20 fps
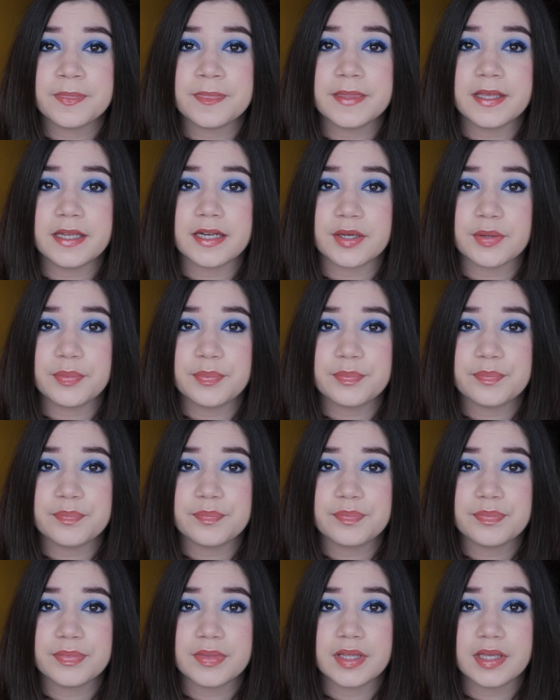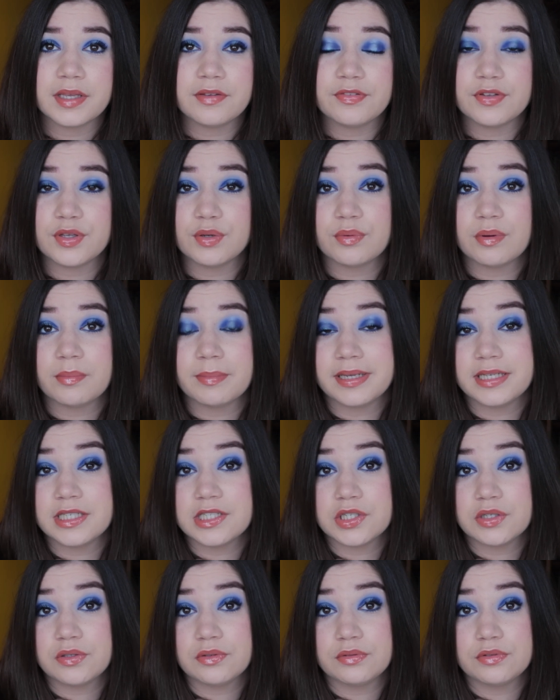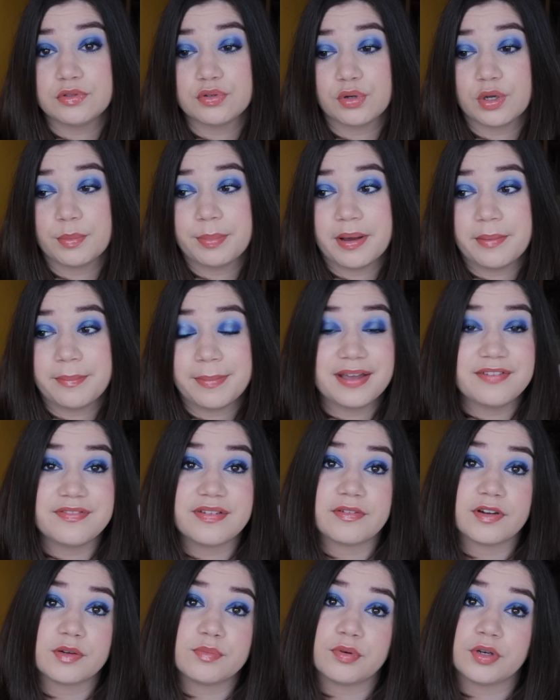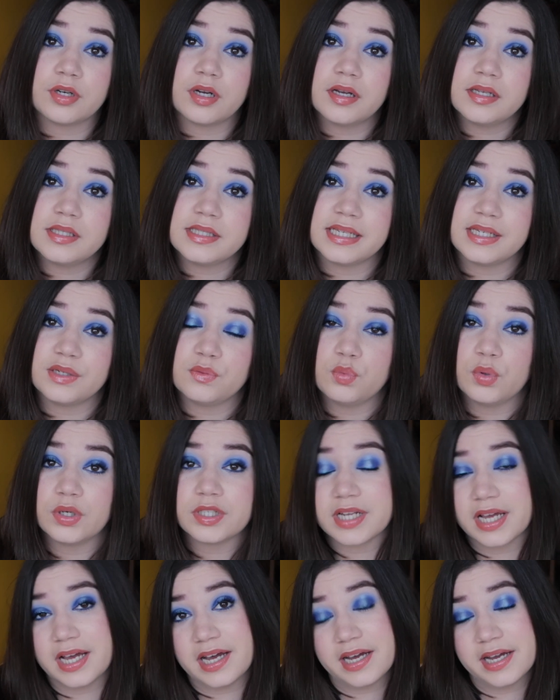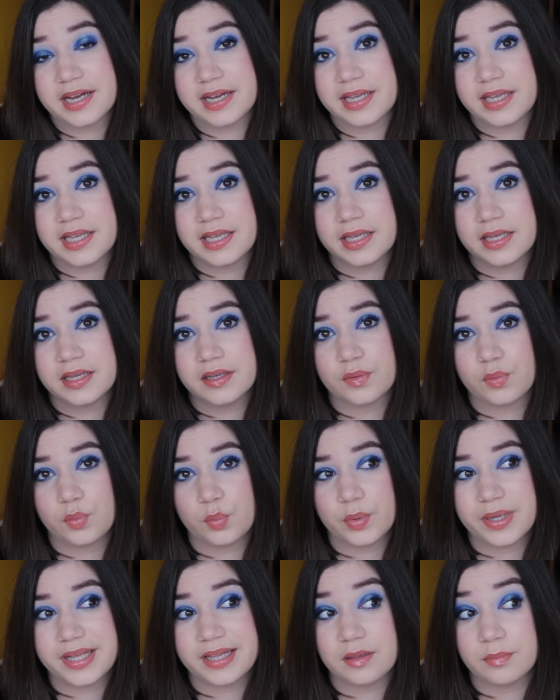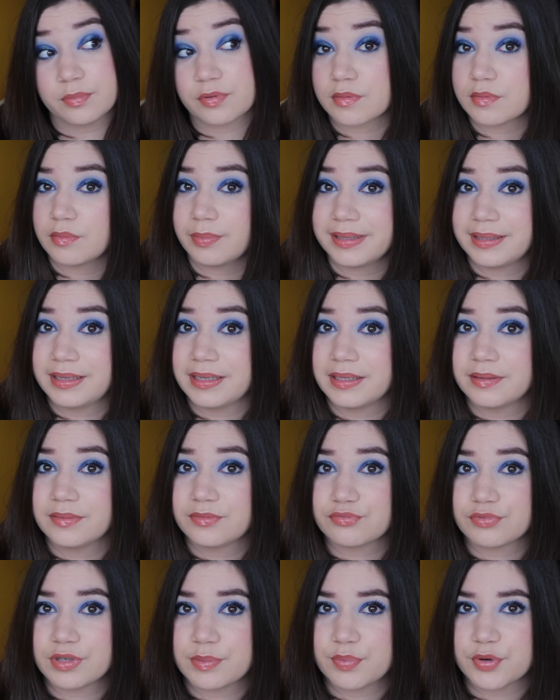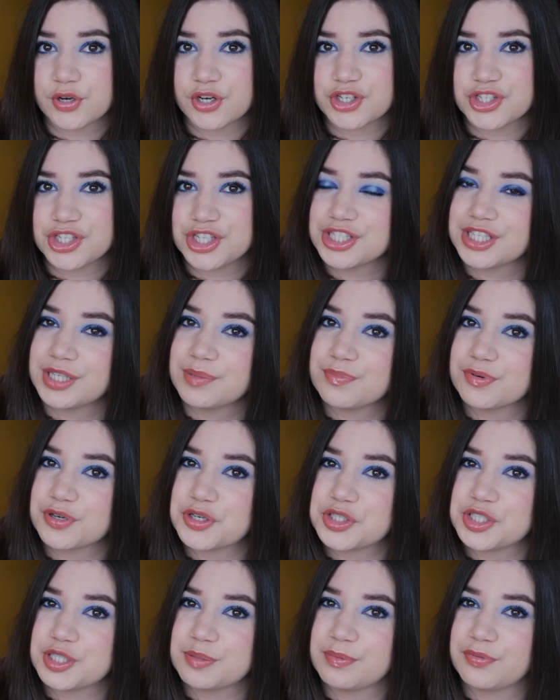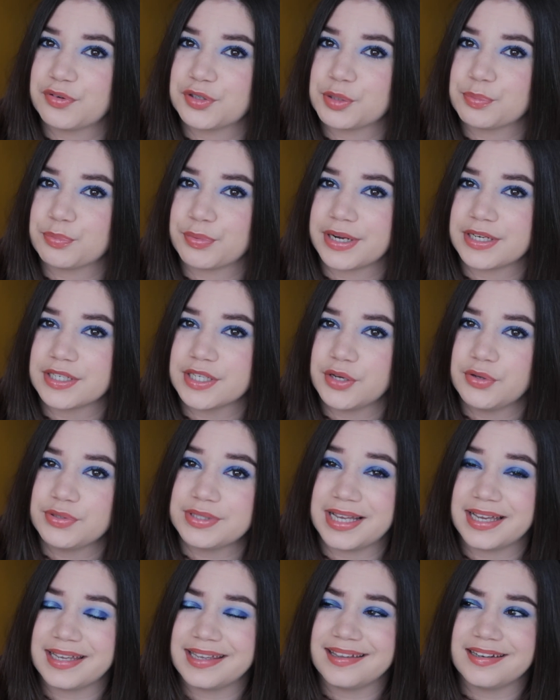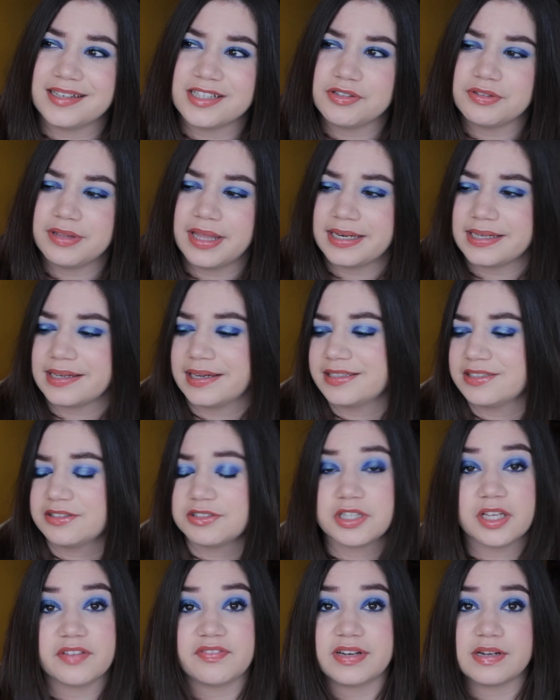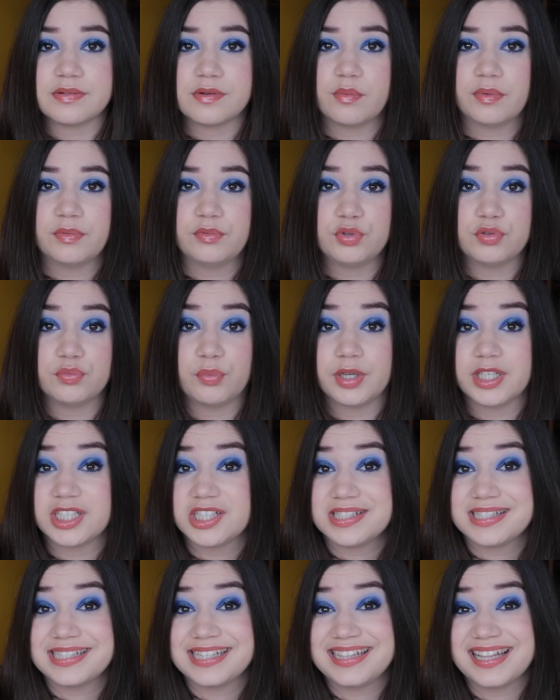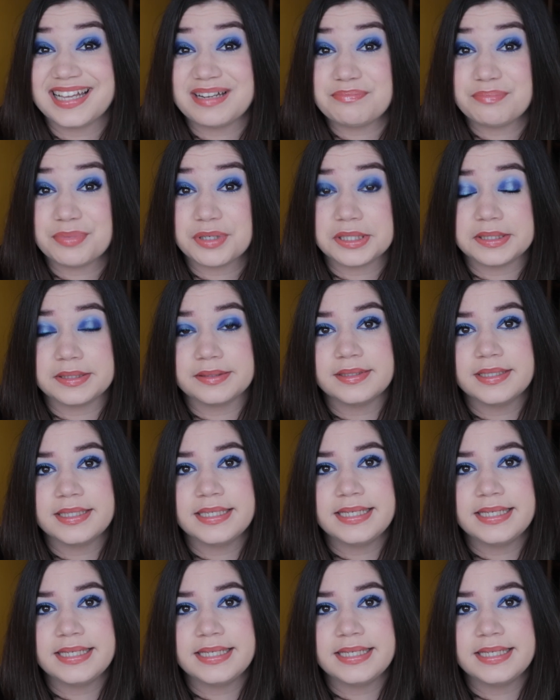you know, if you want me to talk about my favorite products, then what I will probably repurchase and purchase before the brand goes, I can do that. I don't know if anyone would want to see that, but